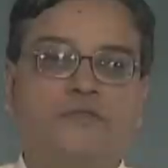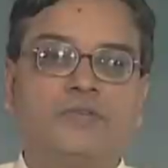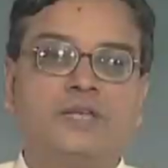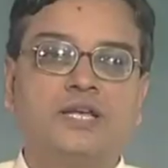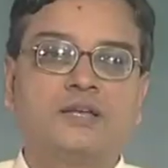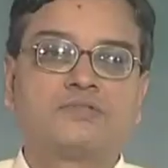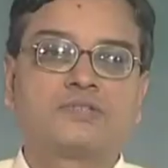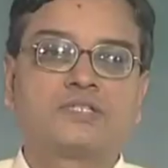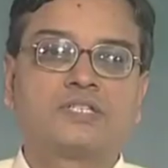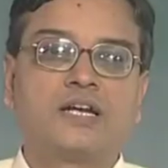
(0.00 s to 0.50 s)

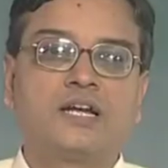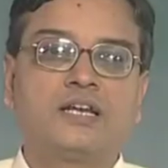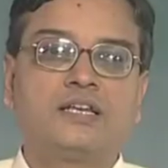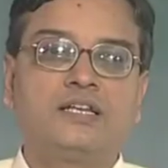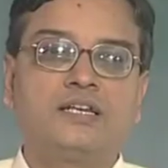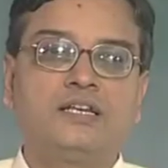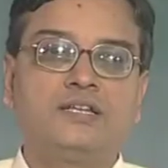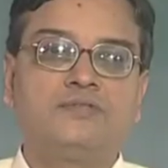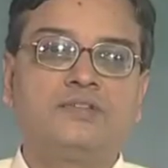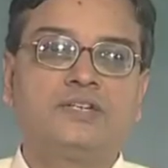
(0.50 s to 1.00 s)
have
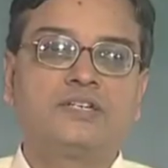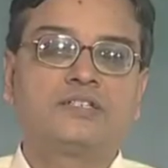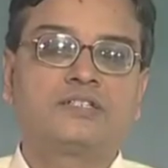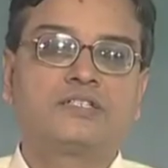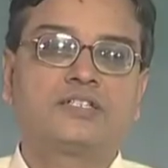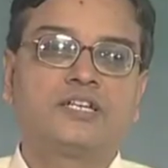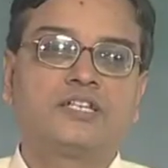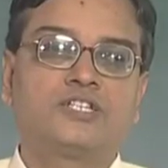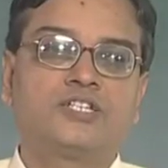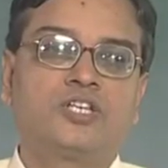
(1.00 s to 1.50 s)
started our
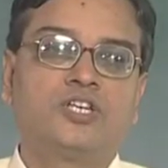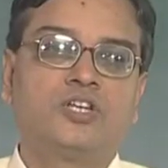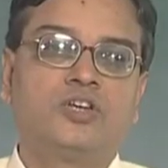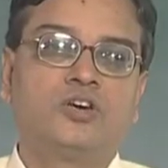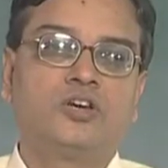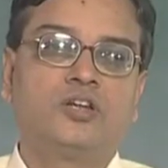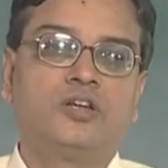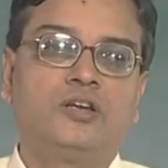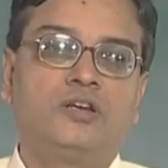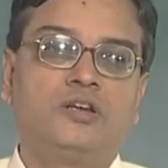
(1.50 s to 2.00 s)
discussion
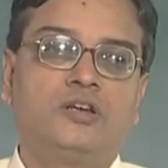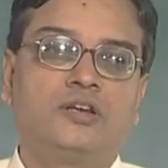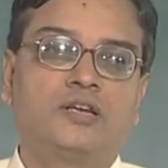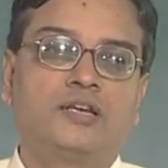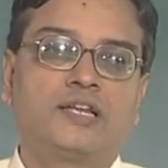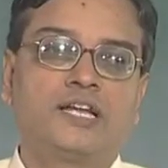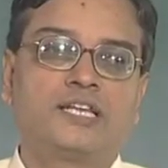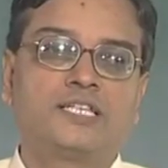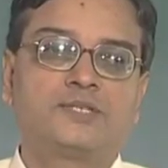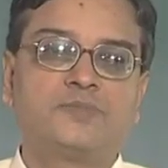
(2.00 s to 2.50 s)
on
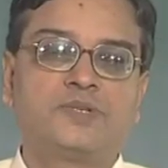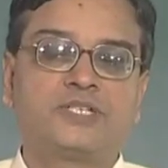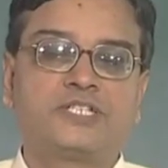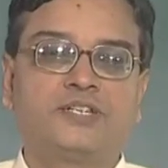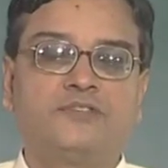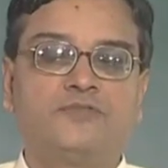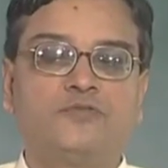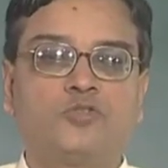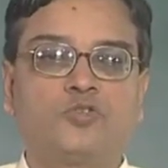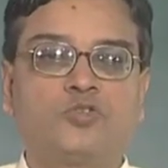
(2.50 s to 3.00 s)

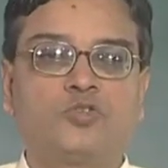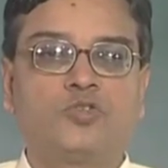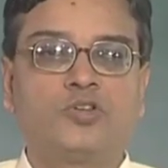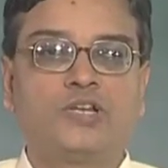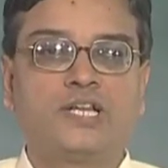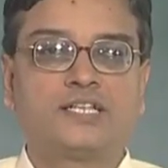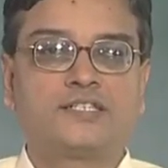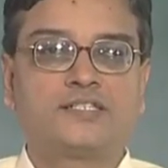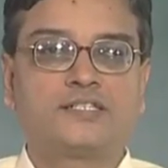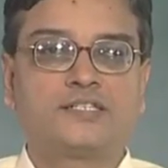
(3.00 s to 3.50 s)
transmission
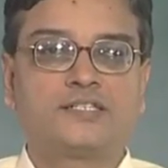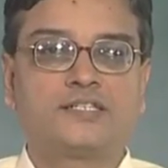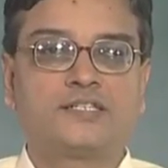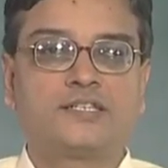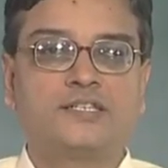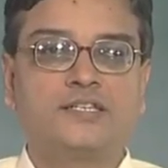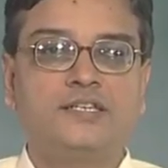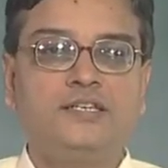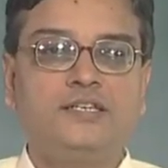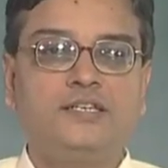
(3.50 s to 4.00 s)

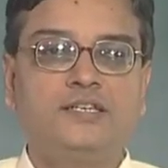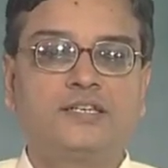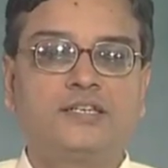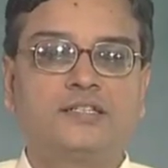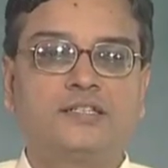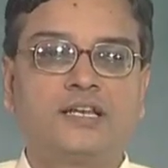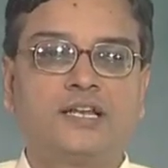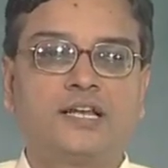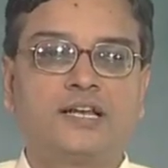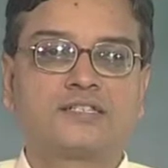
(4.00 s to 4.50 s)
photoelasticity in
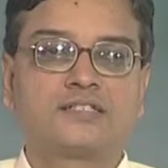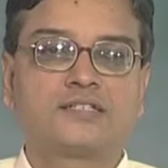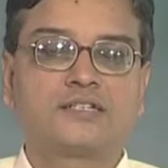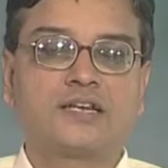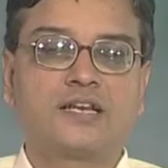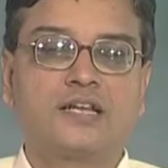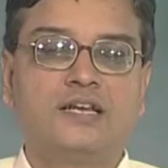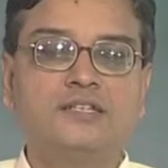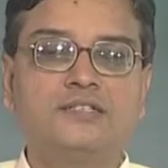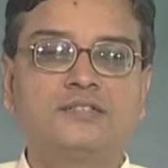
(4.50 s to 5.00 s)
the last
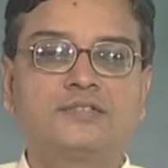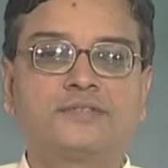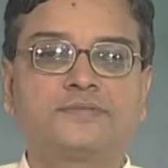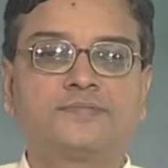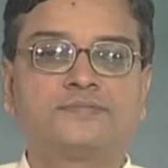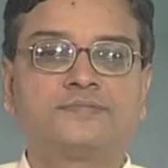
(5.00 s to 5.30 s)
class,